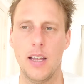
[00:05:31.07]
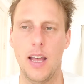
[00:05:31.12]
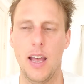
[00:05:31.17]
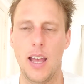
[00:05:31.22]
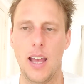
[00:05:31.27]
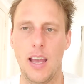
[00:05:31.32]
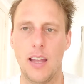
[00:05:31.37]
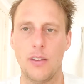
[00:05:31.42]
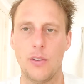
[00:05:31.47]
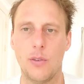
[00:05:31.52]

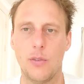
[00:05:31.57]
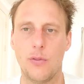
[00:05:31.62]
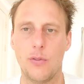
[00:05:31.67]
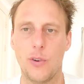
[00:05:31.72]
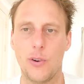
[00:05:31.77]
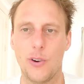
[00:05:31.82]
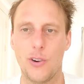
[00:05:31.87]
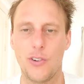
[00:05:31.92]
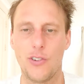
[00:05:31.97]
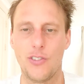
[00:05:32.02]
and the
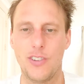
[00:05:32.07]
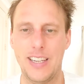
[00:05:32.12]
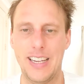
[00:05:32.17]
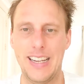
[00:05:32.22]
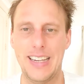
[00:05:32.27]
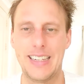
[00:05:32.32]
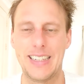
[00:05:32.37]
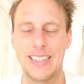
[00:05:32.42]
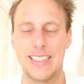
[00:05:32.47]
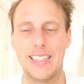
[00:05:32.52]
first
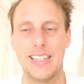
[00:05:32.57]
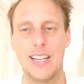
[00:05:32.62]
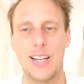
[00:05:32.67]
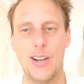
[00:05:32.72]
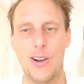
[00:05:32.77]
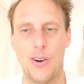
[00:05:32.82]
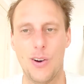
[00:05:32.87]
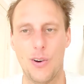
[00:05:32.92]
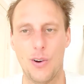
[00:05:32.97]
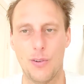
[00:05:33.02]
year
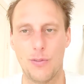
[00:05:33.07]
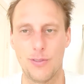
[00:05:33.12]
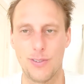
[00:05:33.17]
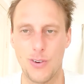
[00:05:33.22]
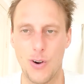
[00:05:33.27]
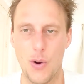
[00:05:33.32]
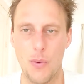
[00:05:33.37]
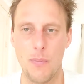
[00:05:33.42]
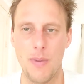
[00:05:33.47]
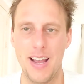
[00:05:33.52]
of
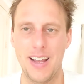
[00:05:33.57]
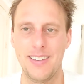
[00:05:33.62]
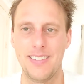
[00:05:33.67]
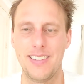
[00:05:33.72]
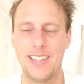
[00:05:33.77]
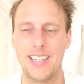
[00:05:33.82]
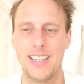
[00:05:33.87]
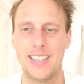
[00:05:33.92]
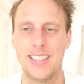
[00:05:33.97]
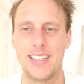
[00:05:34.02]

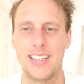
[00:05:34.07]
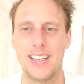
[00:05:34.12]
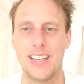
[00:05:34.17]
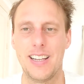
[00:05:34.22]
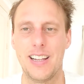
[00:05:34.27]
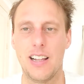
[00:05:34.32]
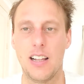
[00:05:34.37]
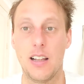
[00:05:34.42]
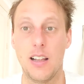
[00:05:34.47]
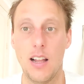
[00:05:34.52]
romantic
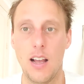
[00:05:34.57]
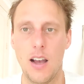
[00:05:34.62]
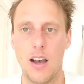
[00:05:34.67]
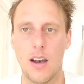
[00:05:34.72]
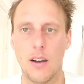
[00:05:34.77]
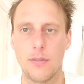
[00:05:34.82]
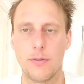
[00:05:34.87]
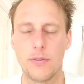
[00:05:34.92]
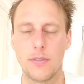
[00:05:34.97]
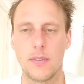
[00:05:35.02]

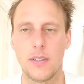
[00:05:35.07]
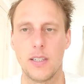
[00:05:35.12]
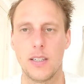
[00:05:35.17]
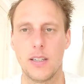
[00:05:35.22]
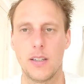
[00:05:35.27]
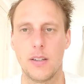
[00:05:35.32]
love.